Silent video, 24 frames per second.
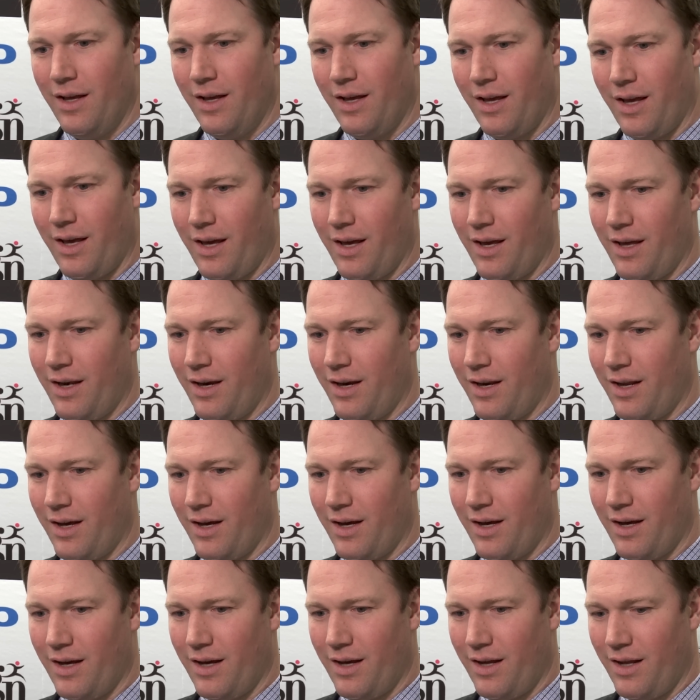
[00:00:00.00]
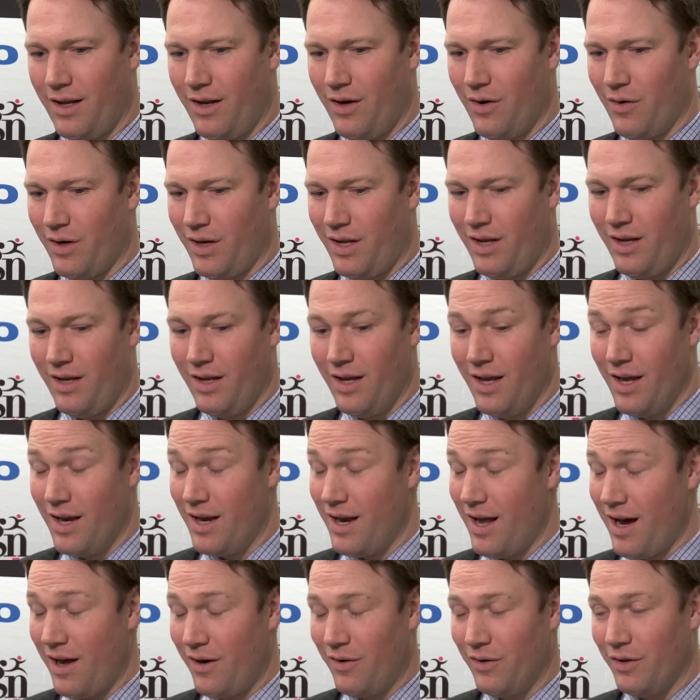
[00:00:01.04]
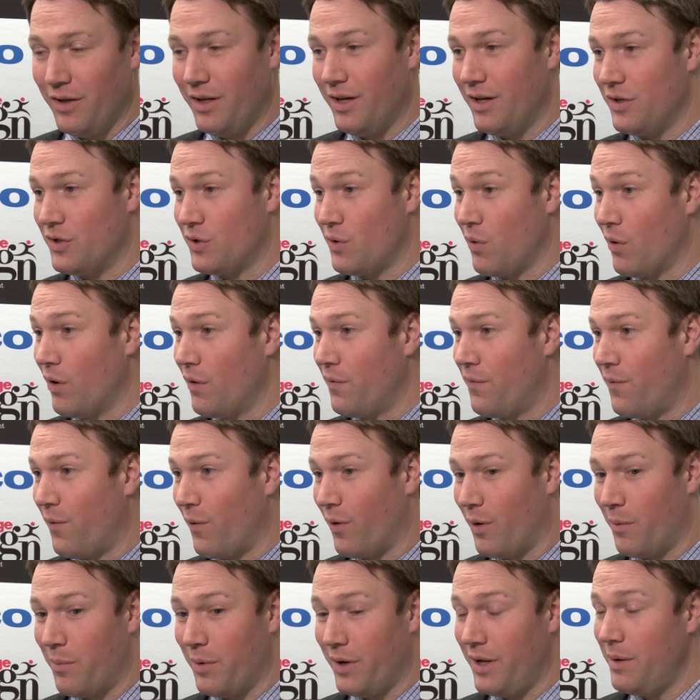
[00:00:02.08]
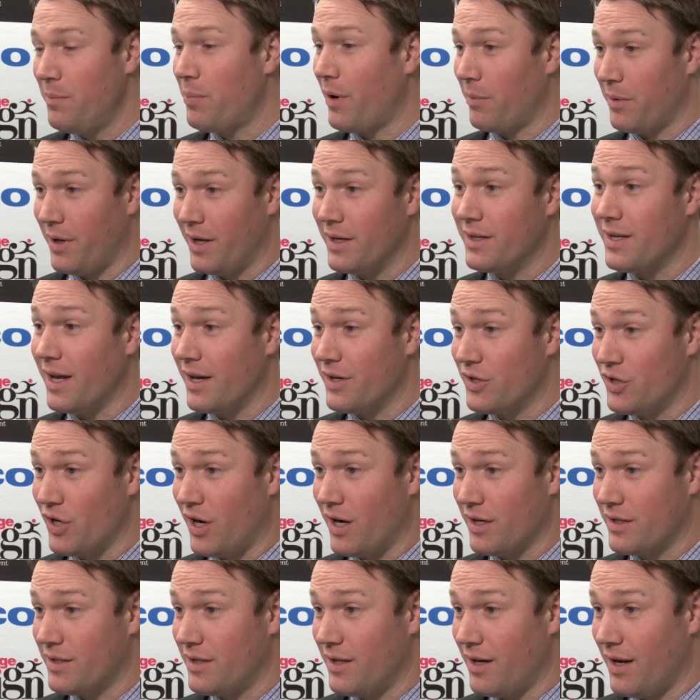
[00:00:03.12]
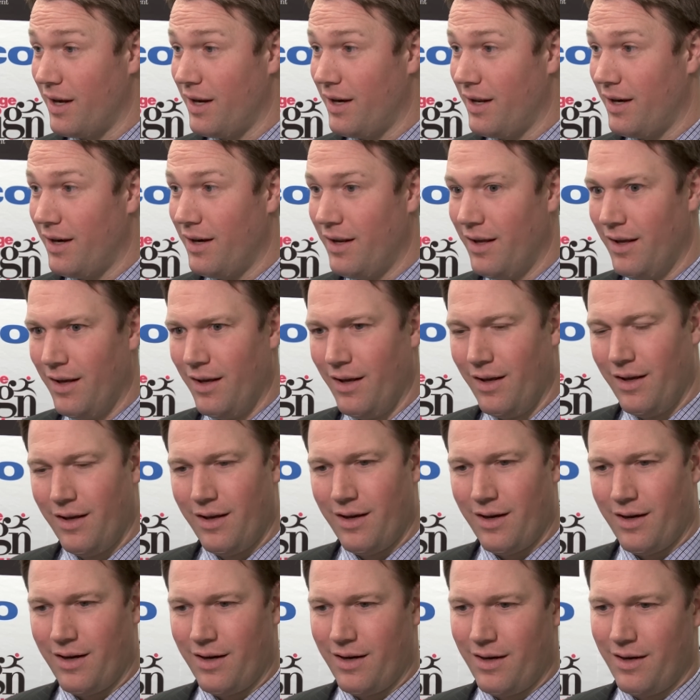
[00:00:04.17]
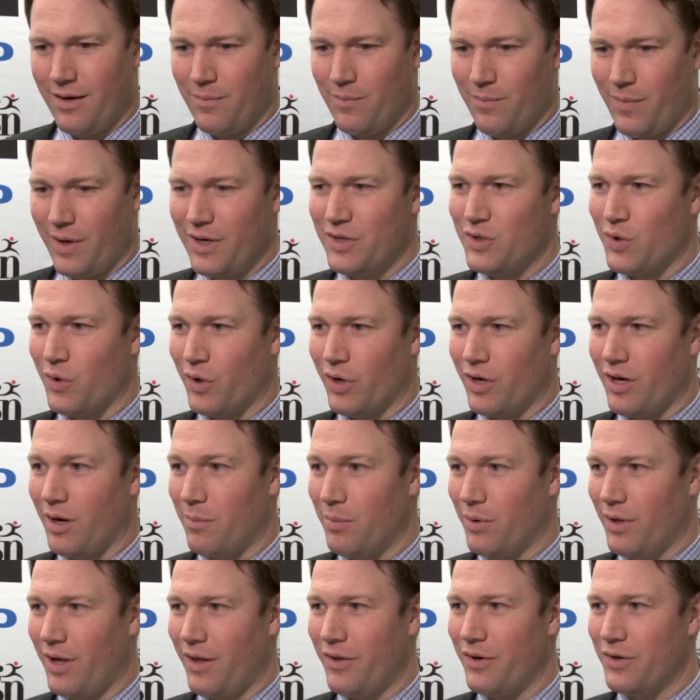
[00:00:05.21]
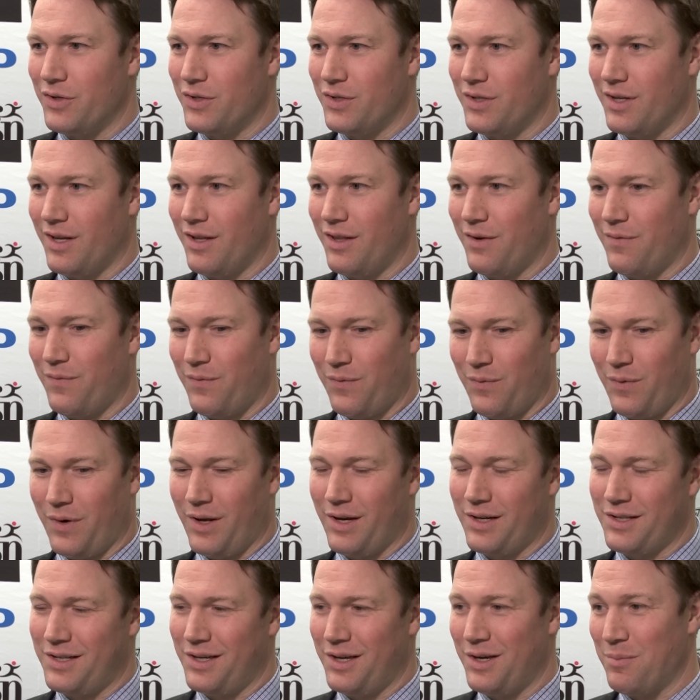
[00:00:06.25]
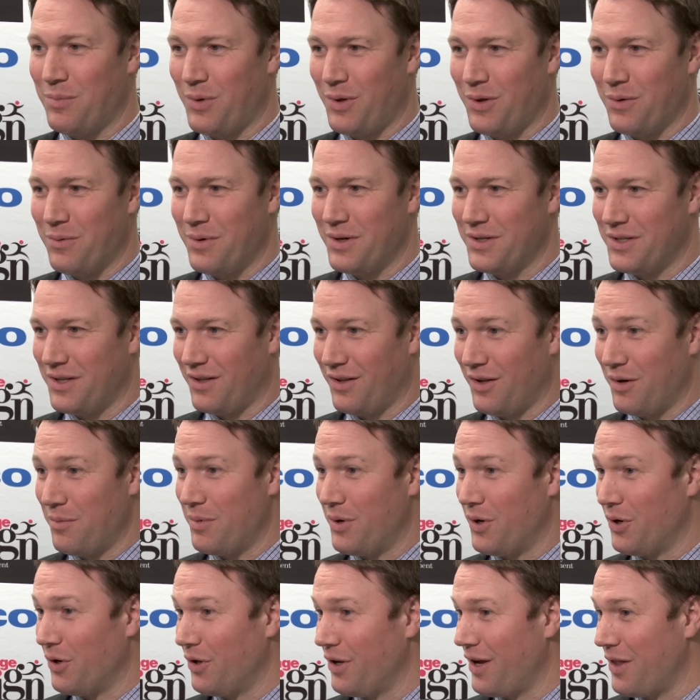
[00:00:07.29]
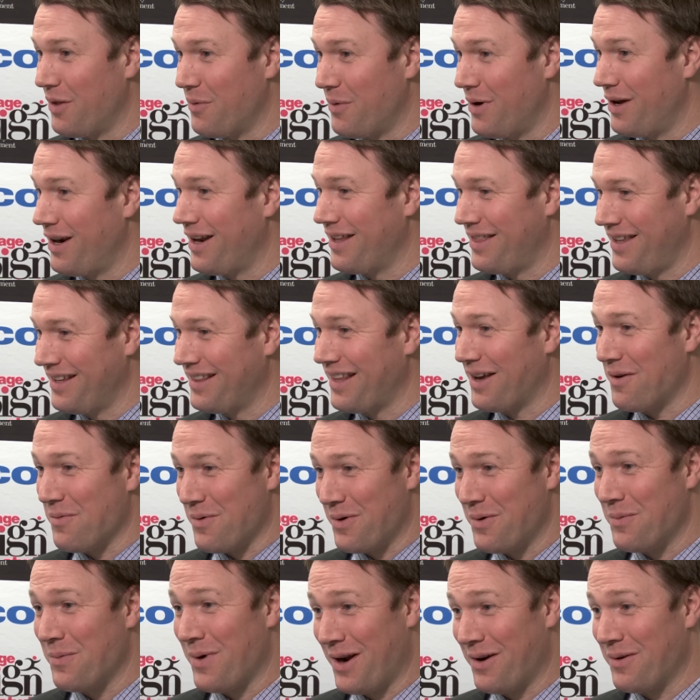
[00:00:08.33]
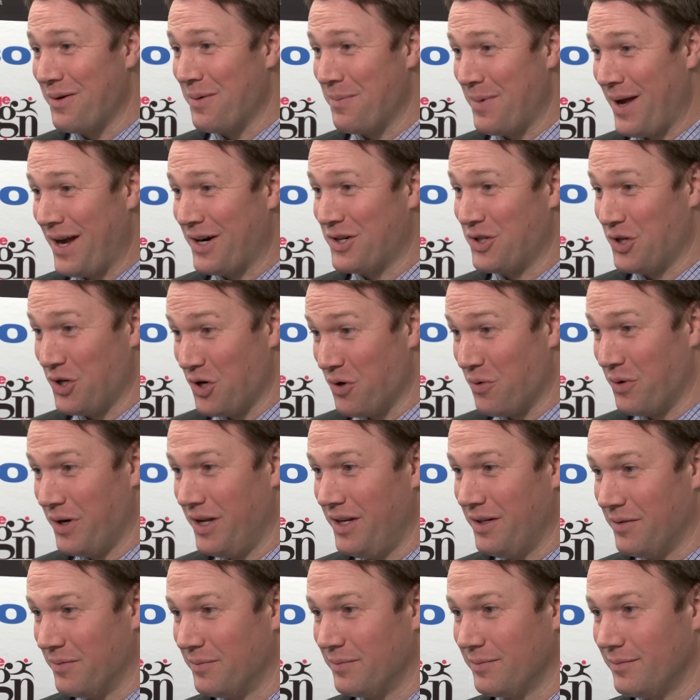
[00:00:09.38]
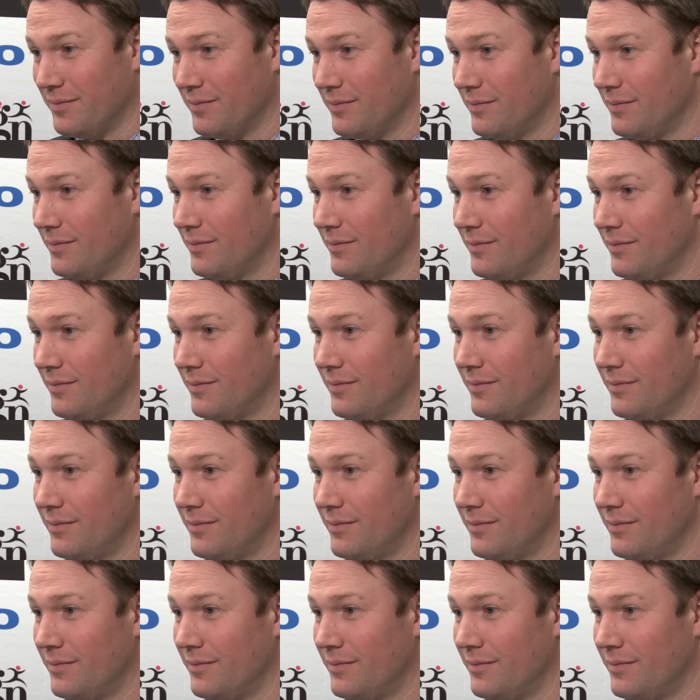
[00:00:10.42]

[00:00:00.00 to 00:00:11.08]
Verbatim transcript: and you know, he not only did he score 4, but he probably had 10 shots tonight, and might have scored a couple others. That Hicksy didn't blow the whistle a little bit early on the one. I think that one wound up actually going in. Yeah.